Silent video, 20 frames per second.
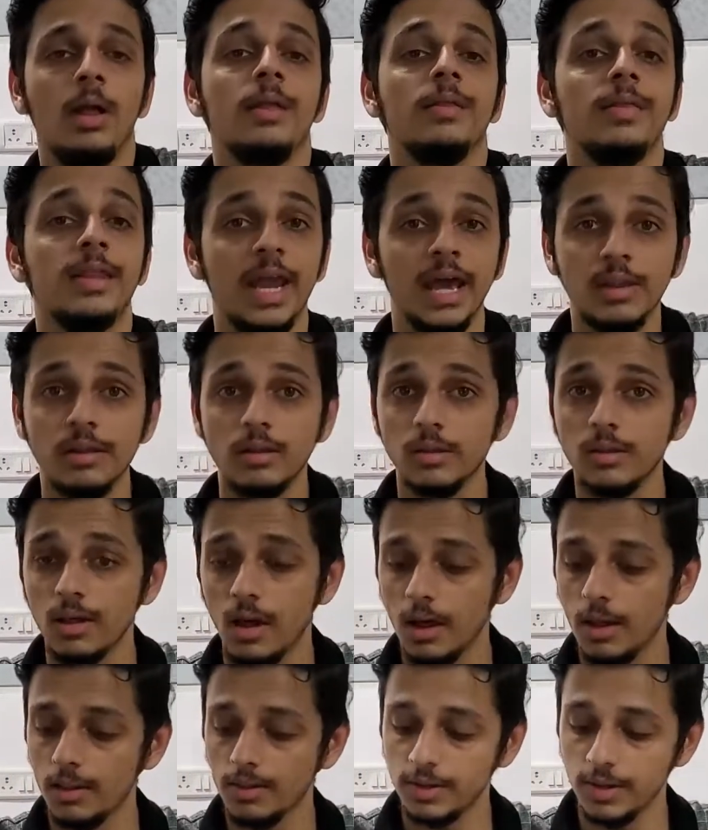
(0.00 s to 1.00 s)
Next is
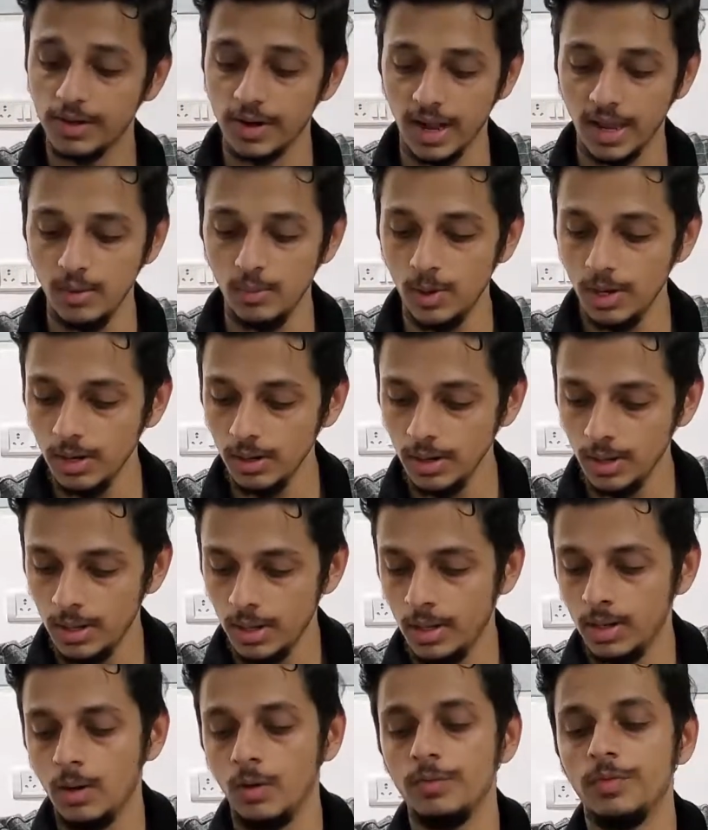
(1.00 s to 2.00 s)
the driver.
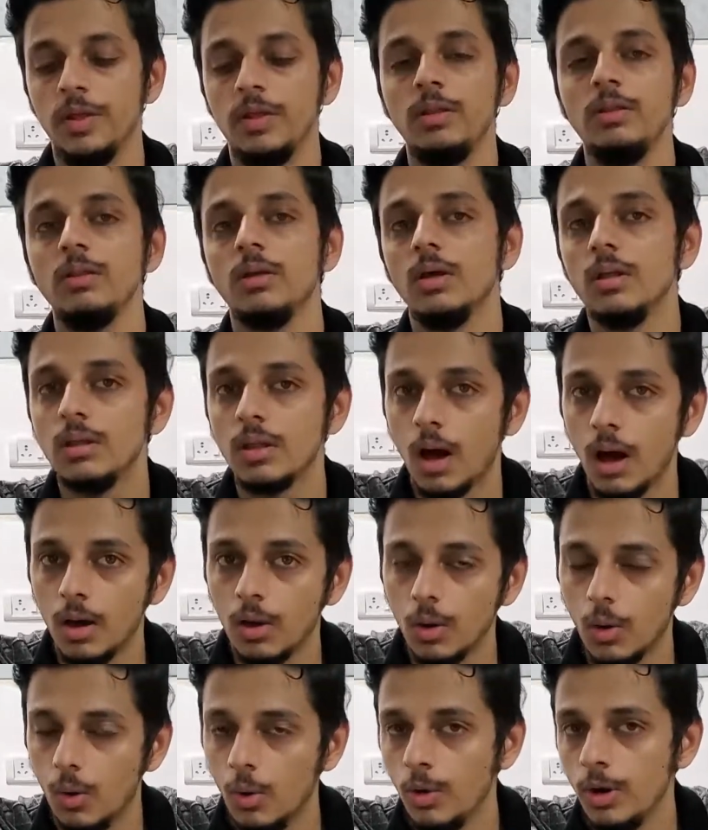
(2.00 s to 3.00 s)
Now this is
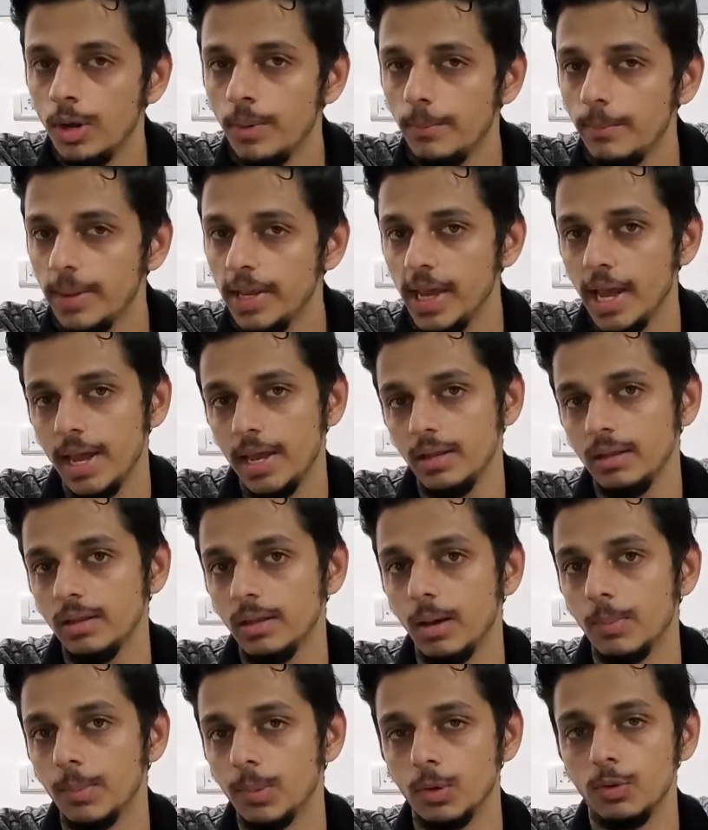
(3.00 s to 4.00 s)
our own BIS
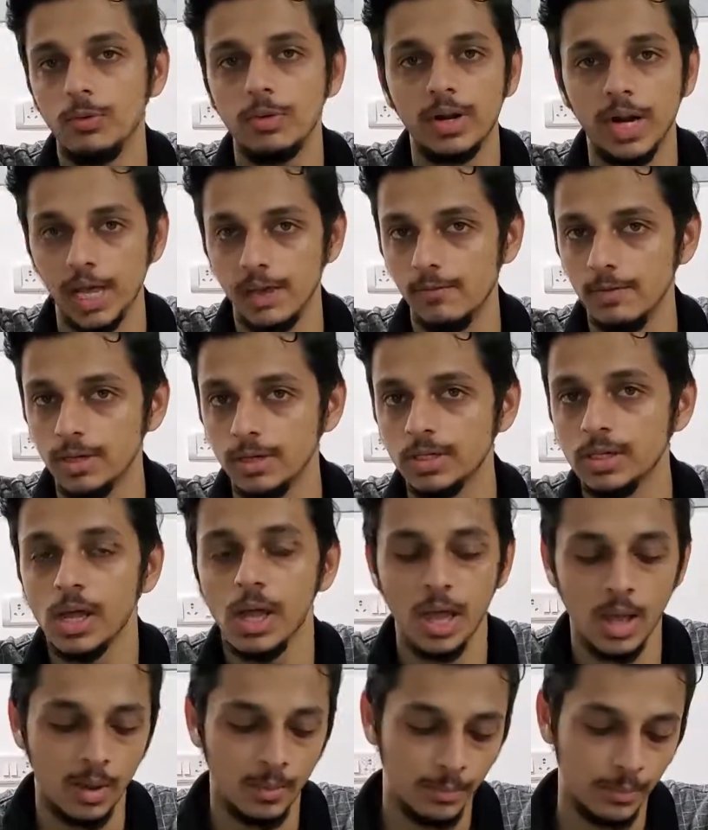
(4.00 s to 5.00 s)
approved drivers,
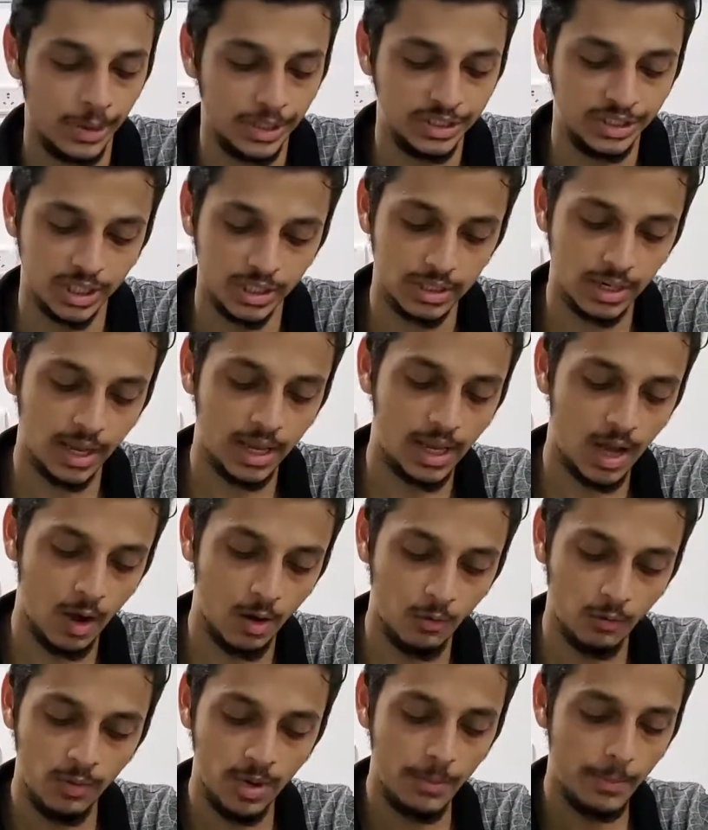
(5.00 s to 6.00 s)
but just like how
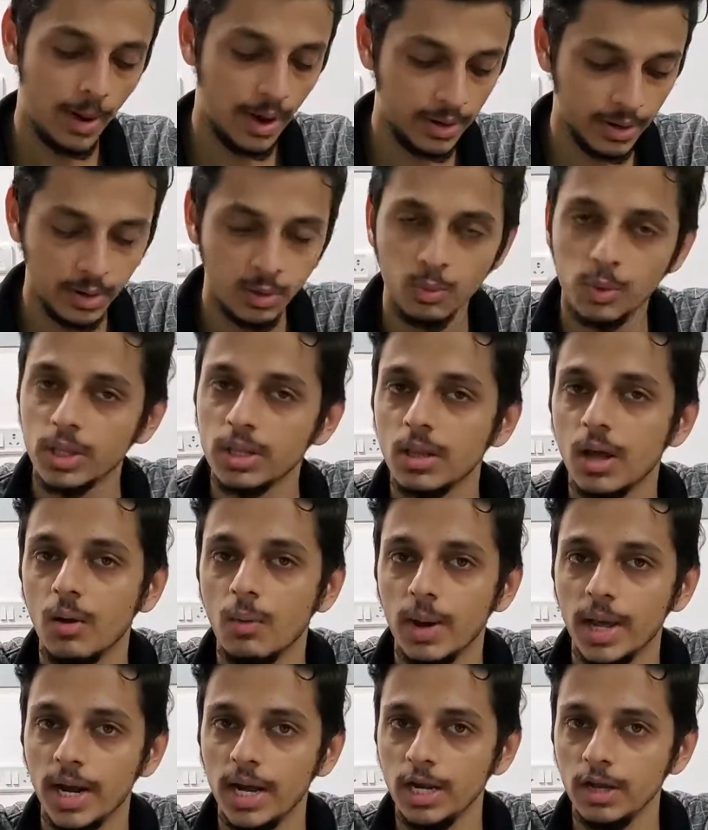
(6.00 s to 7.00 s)
we partner with a
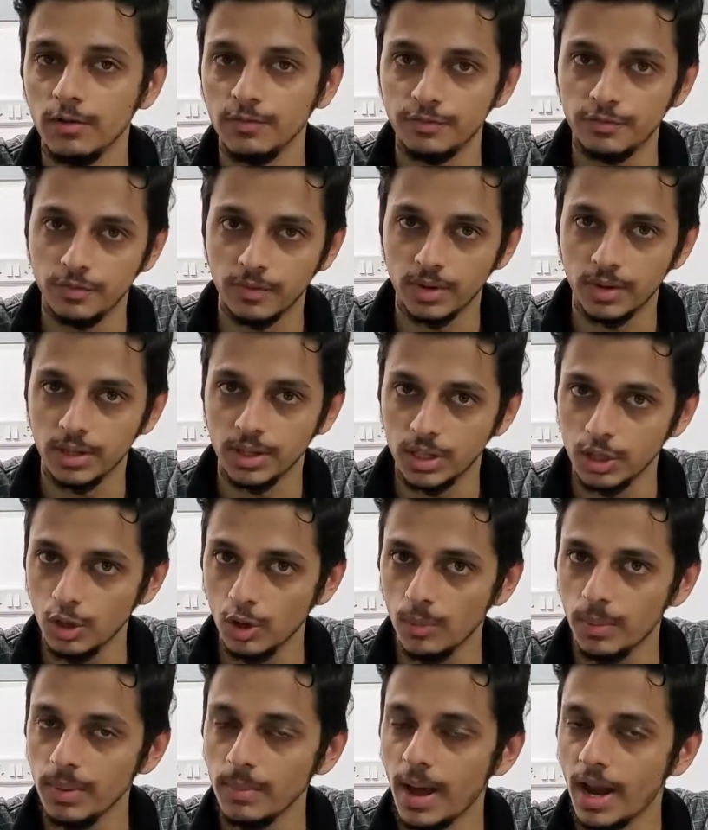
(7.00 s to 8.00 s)
variety of
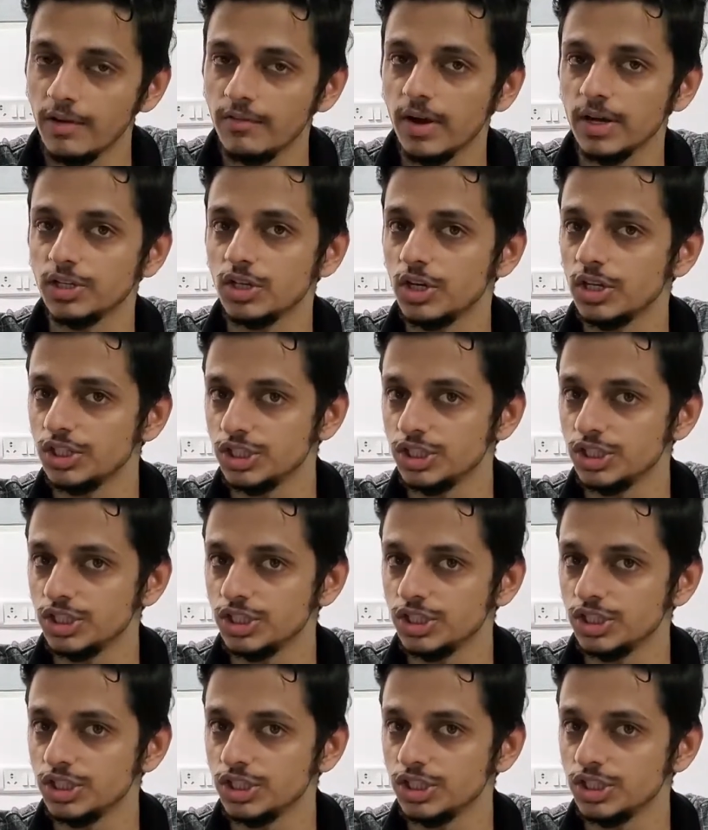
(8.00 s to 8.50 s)
COB manufacturing